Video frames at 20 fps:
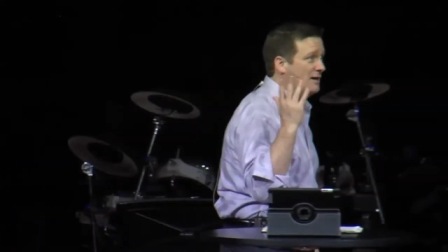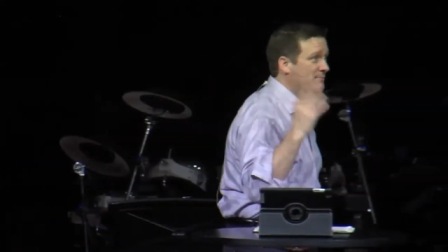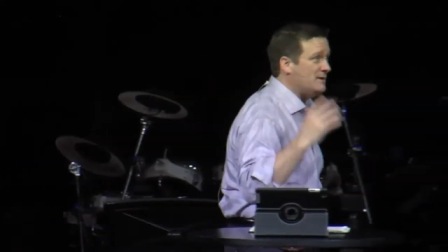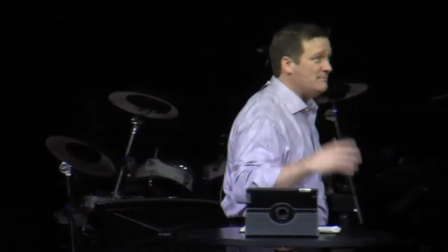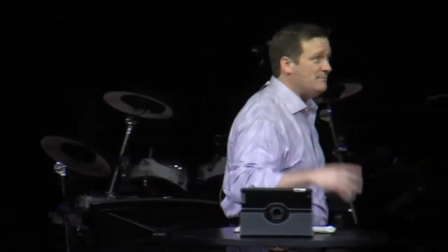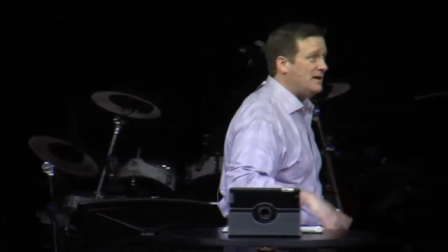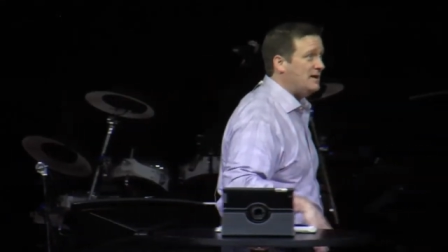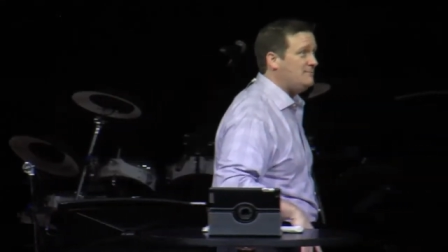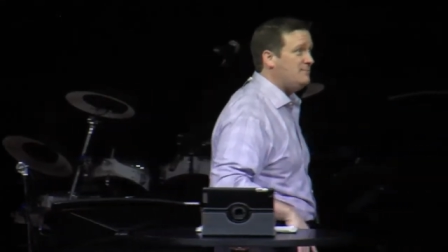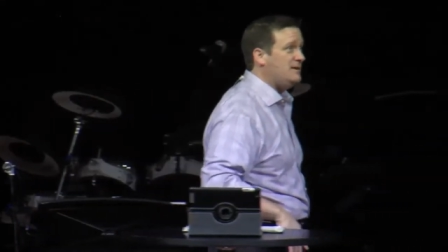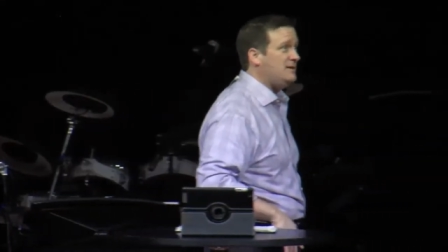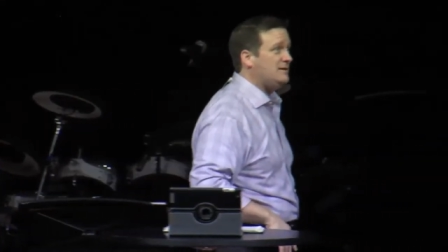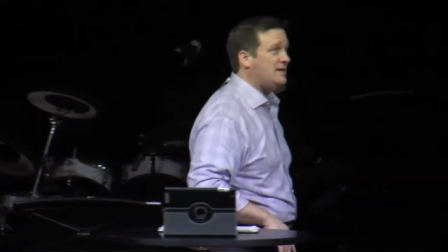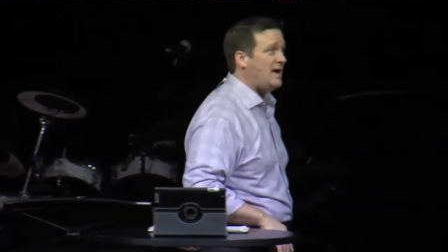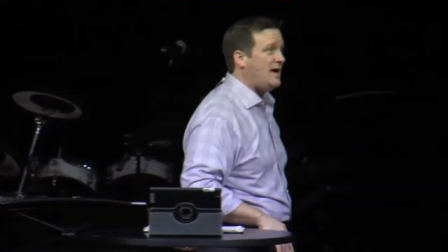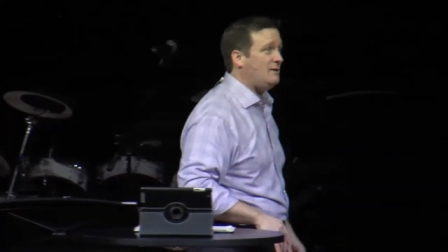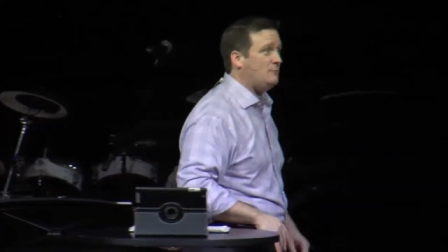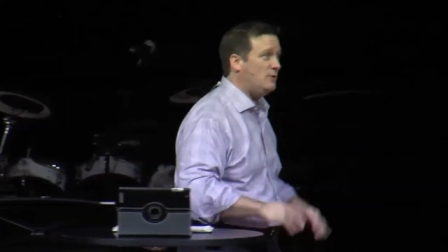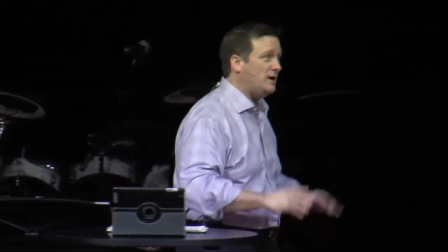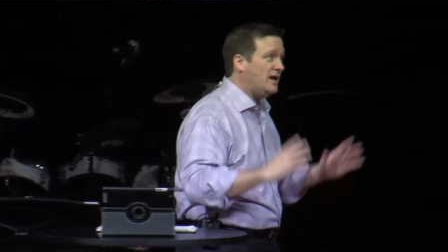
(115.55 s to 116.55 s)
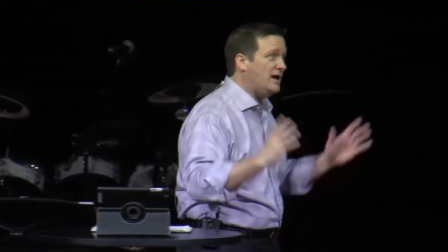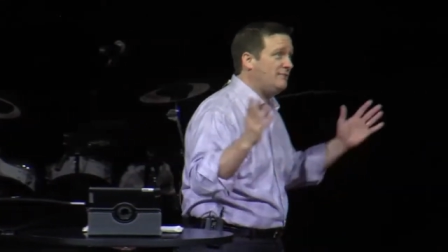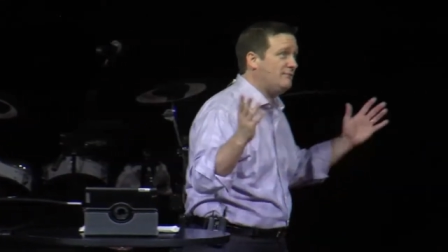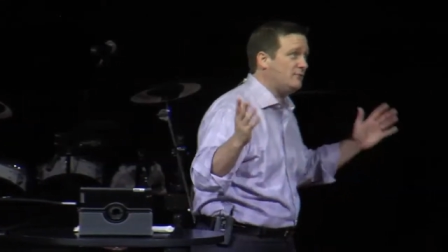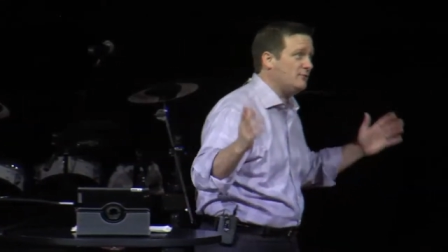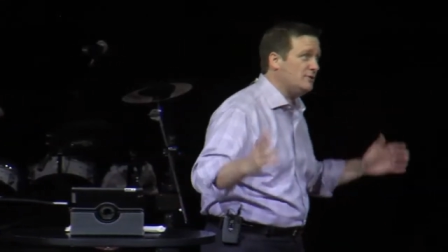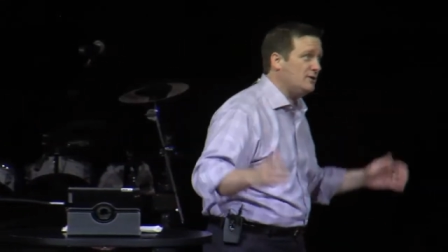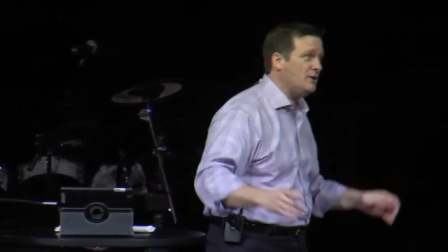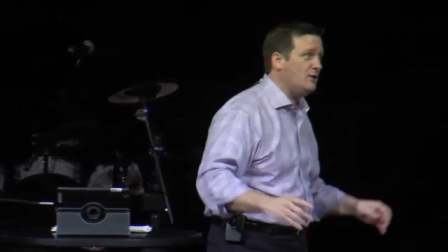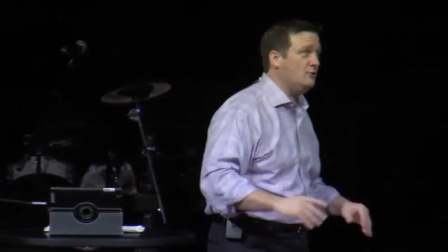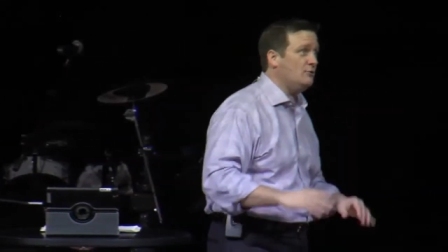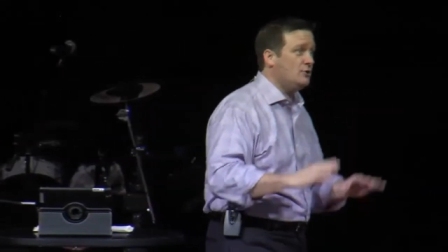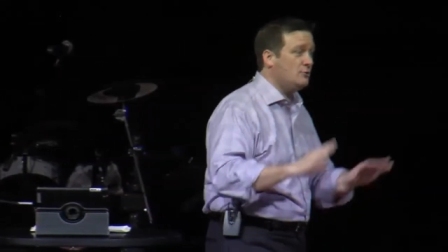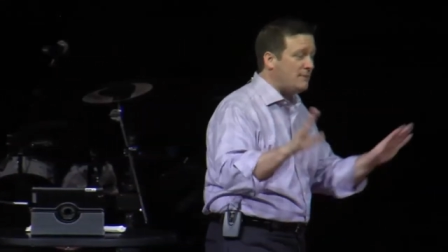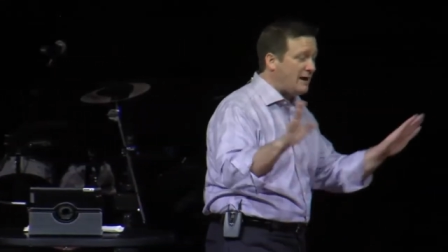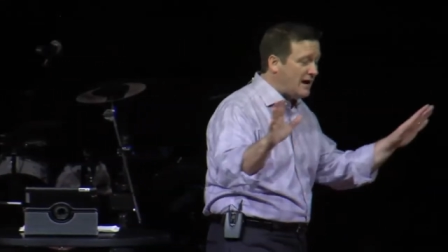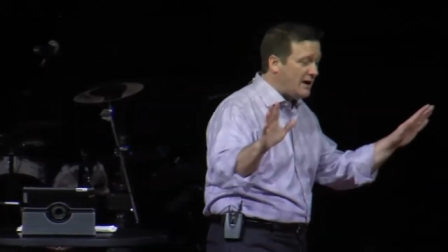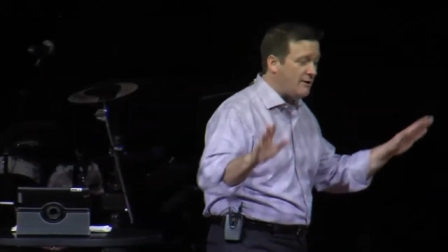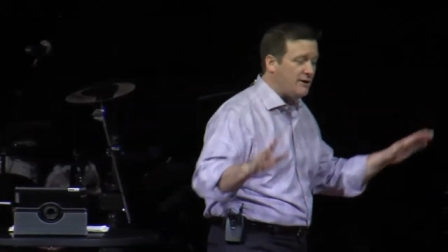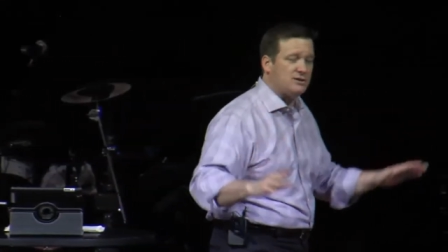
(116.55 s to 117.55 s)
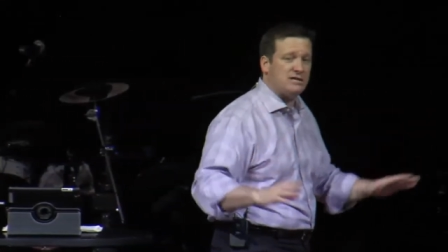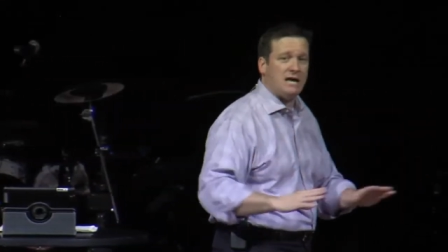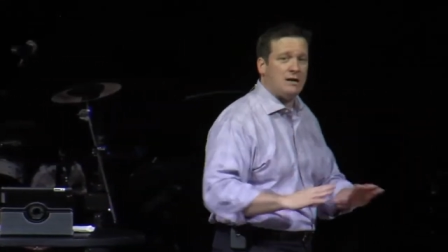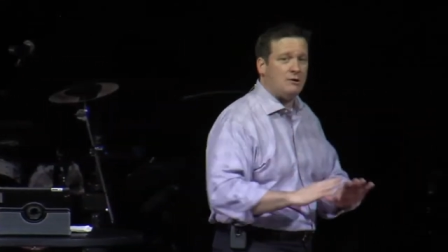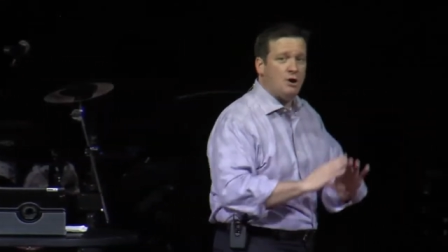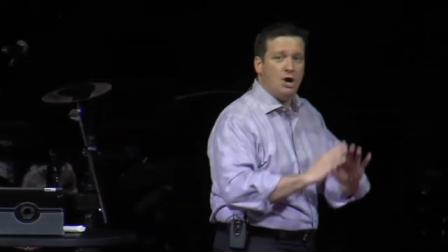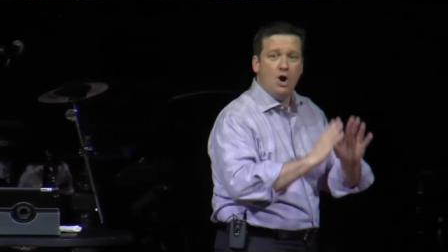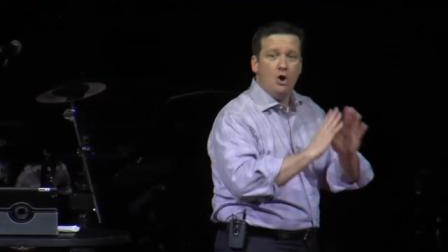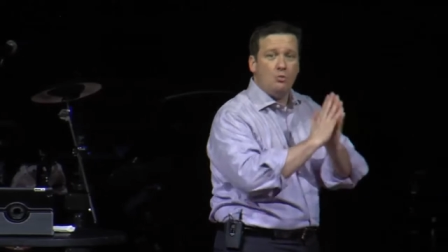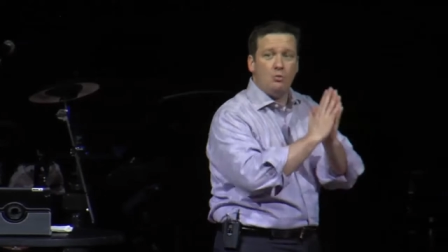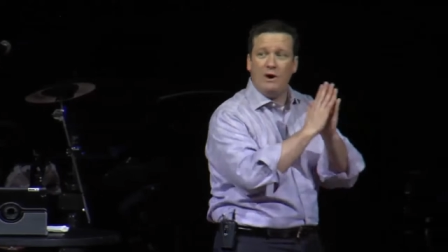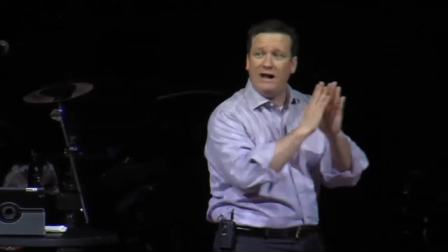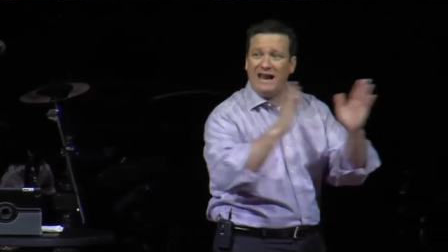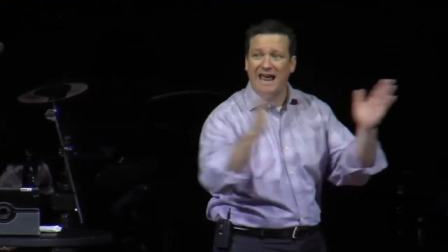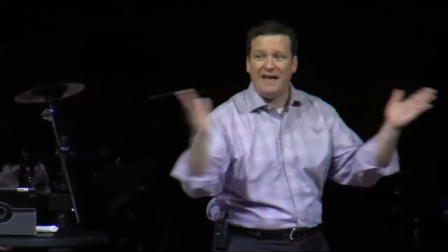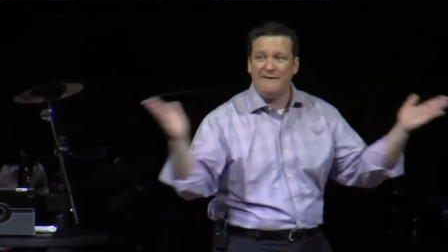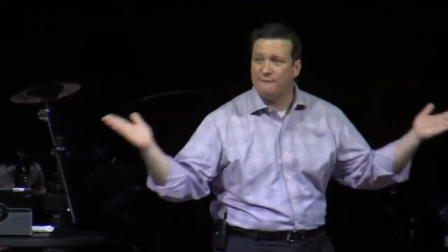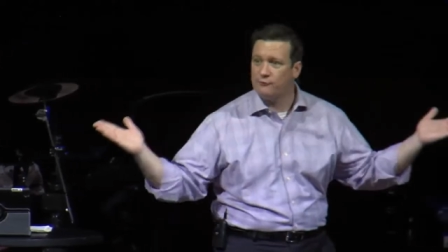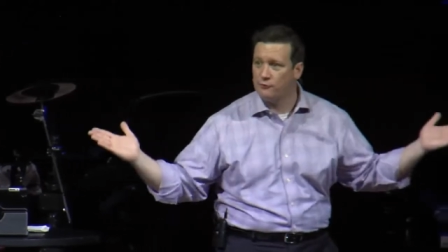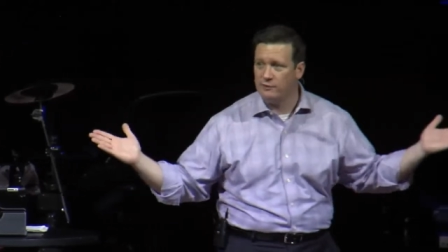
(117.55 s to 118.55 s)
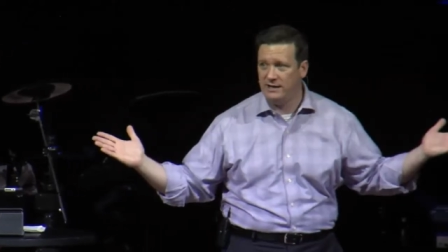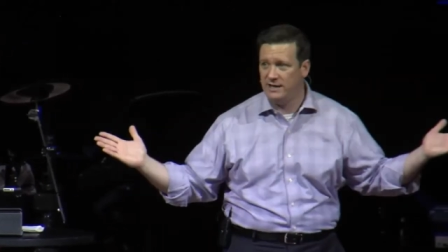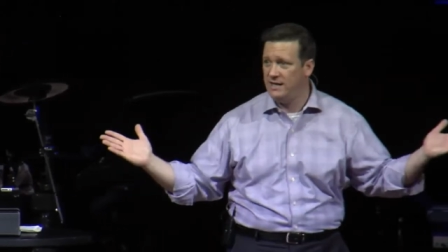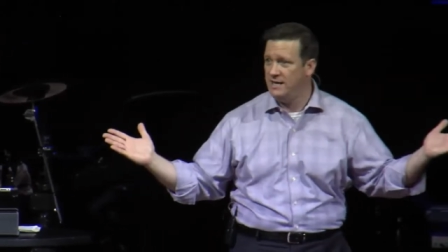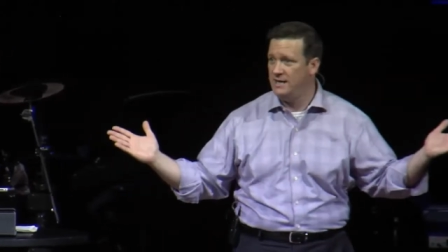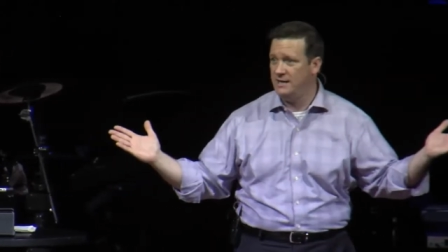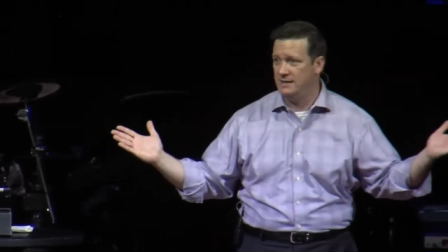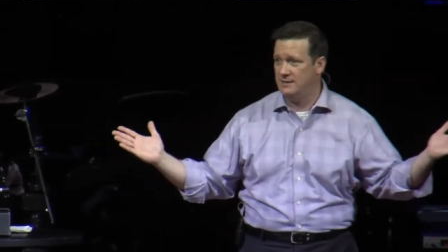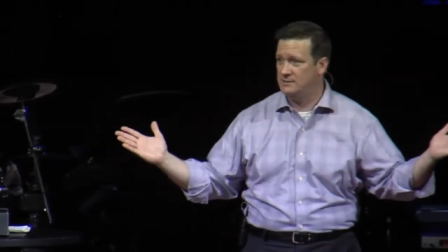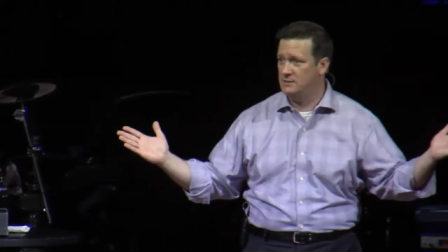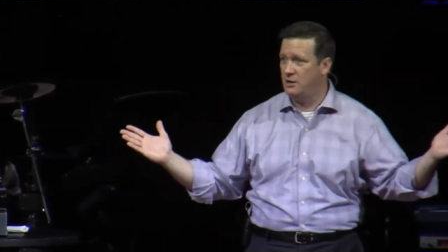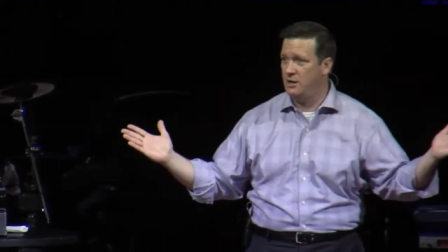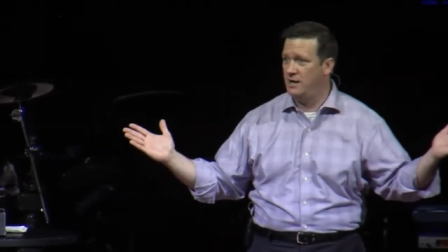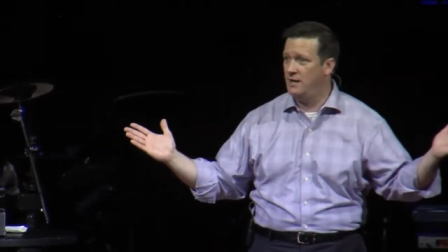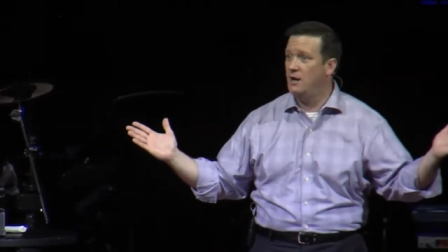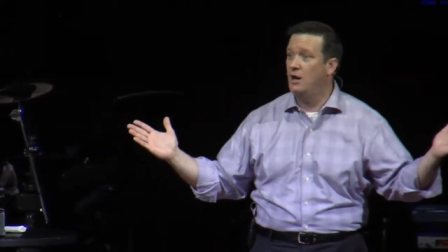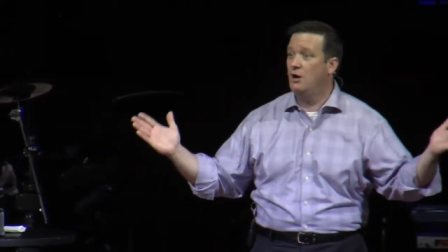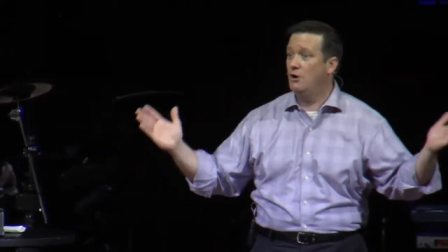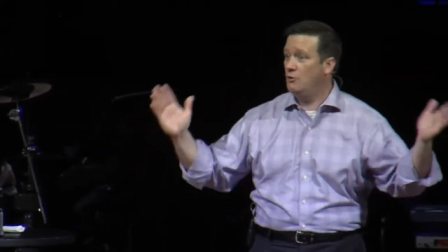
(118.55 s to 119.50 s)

It may be that whatever, you know, your marriage. I don't, whatever it is, all right?